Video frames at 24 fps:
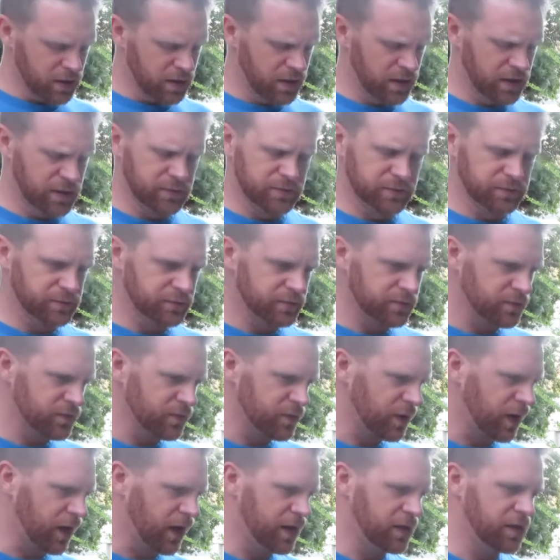
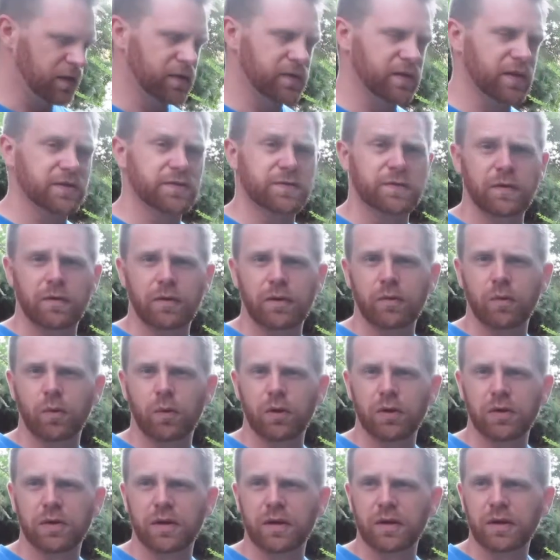I think that's very
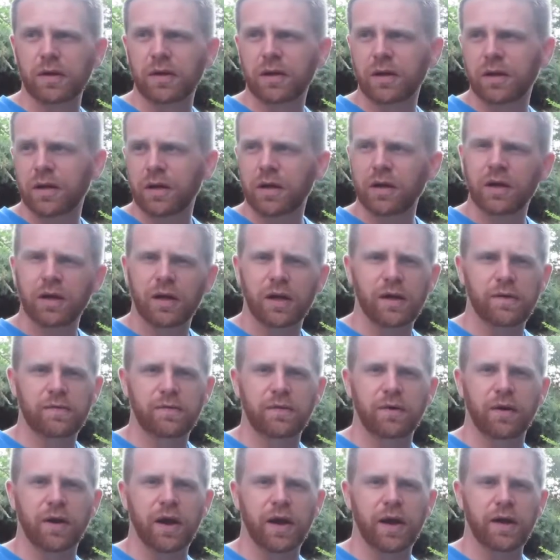worth it. If
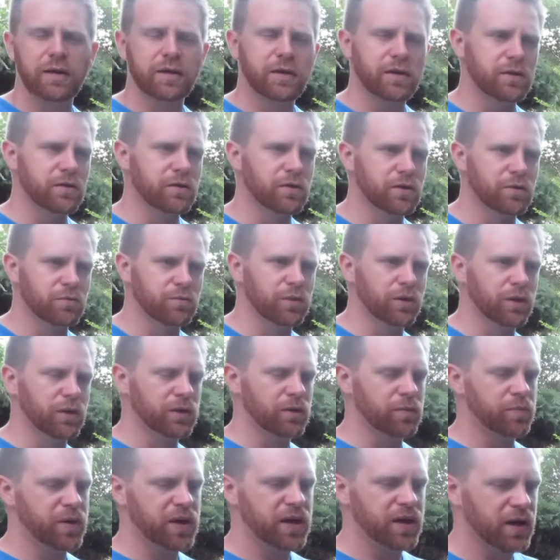you're handy, you can
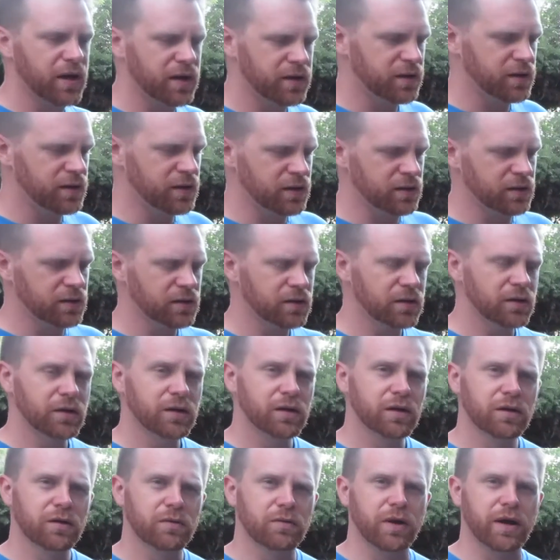build a PID
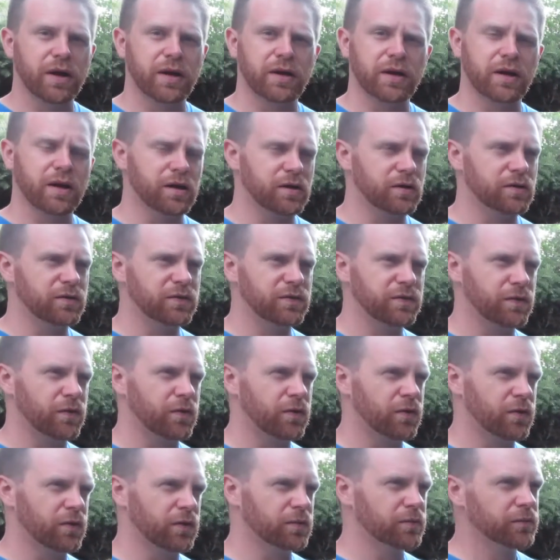right now
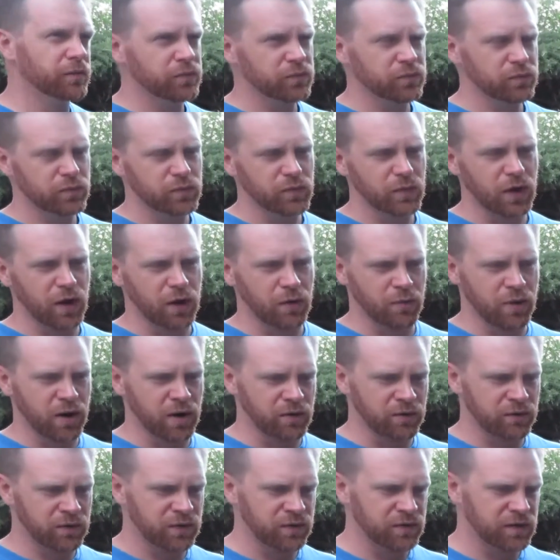for
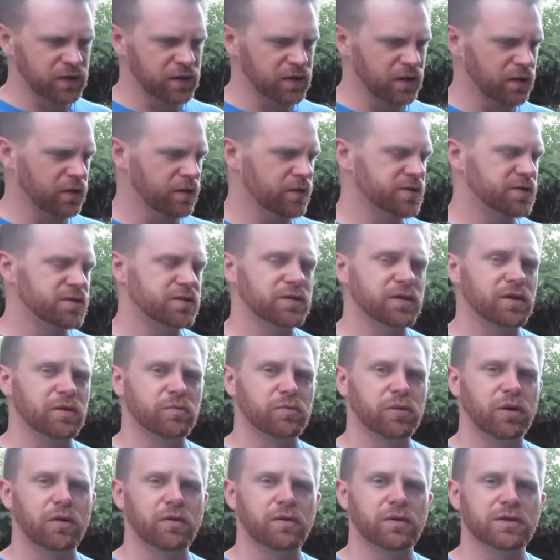around $50 in
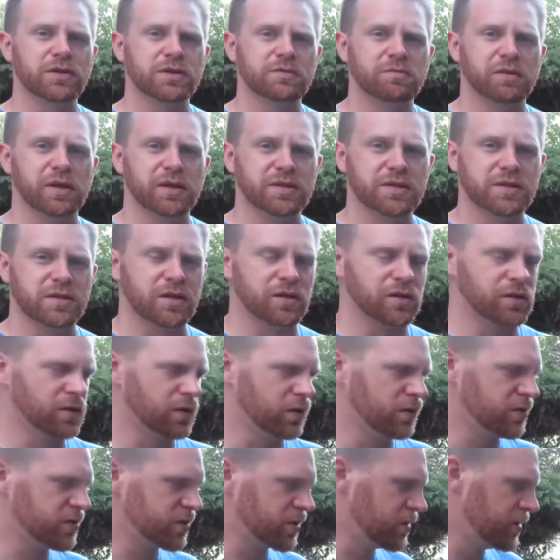components plus an
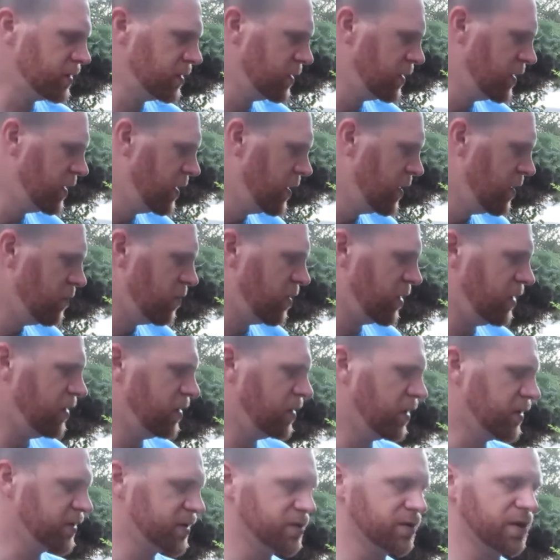enclosure, but
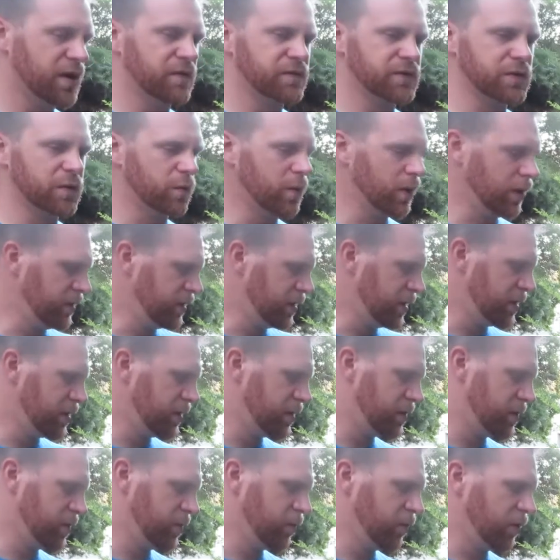you'd also have to weld on a
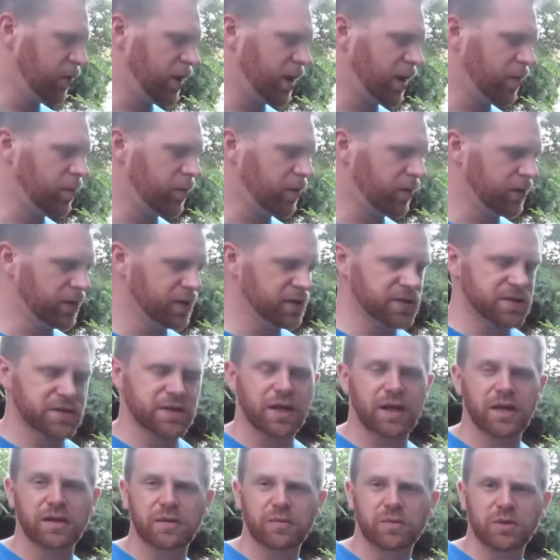thermocouple
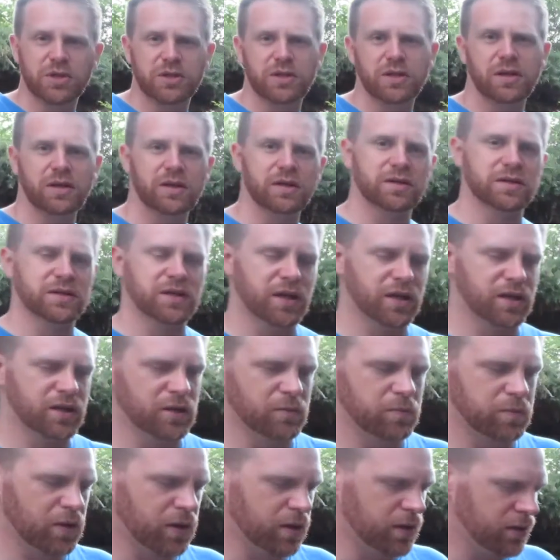inside the machine and take it
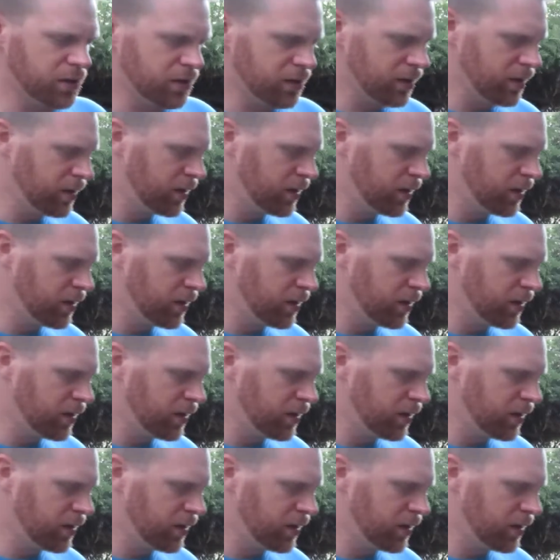apart.